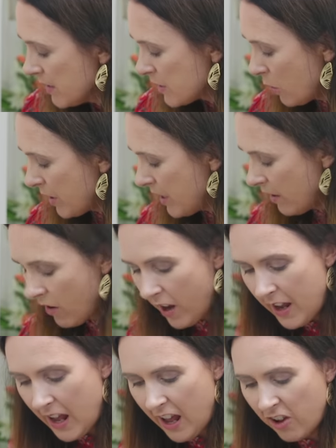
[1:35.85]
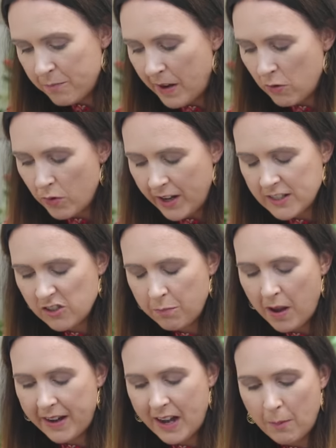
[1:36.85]
So here I have my rings
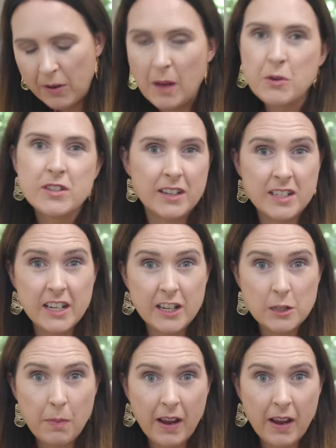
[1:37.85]
of pineapple. I'm using tinned